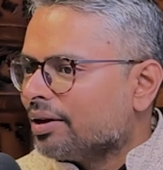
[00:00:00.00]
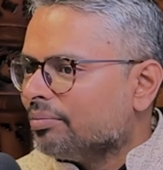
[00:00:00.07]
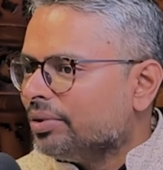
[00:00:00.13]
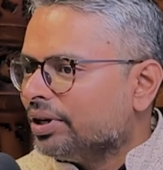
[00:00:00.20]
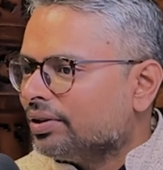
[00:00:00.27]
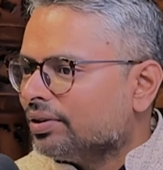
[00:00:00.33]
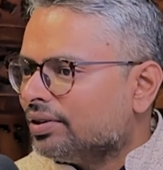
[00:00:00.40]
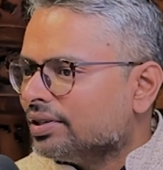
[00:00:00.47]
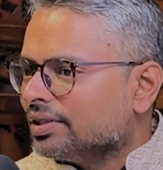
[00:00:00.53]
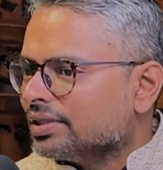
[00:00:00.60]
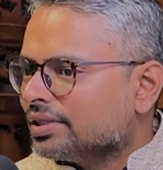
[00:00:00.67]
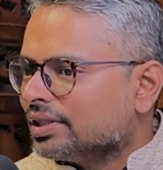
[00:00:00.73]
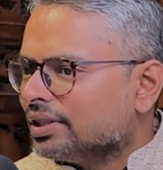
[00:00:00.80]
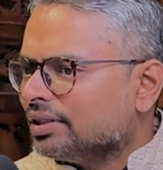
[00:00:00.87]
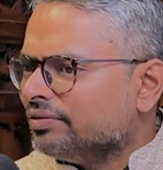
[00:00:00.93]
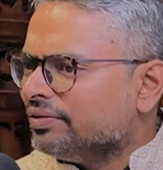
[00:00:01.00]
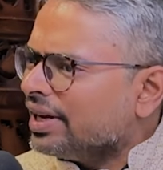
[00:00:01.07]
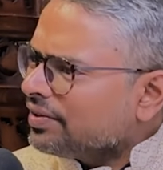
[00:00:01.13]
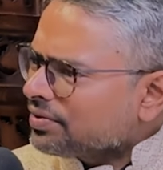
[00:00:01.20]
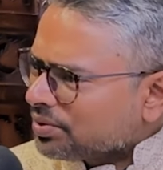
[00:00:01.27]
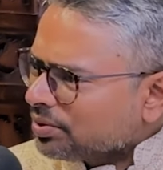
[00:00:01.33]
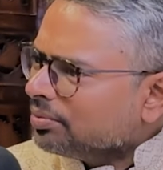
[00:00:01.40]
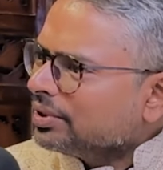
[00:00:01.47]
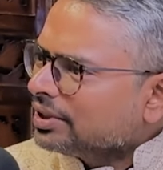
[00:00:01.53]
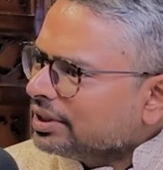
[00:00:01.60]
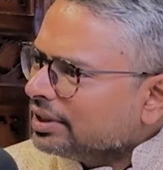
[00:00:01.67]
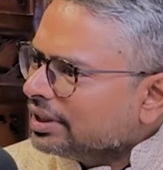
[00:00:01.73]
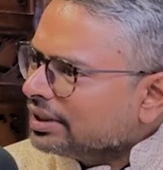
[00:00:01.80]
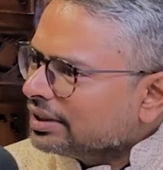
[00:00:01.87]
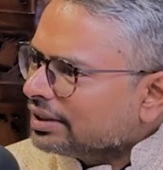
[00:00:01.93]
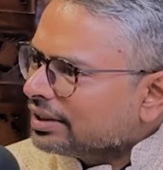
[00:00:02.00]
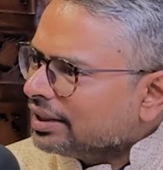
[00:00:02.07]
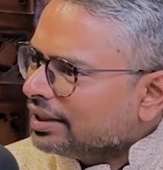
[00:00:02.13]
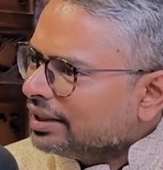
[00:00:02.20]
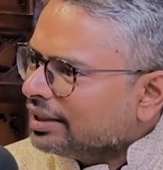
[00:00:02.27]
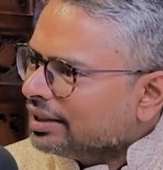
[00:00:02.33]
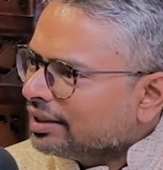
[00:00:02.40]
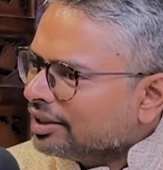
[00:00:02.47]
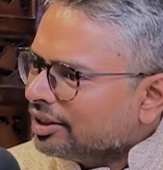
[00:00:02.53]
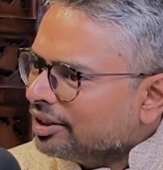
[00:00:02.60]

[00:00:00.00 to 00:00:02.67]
because we have so much in us, and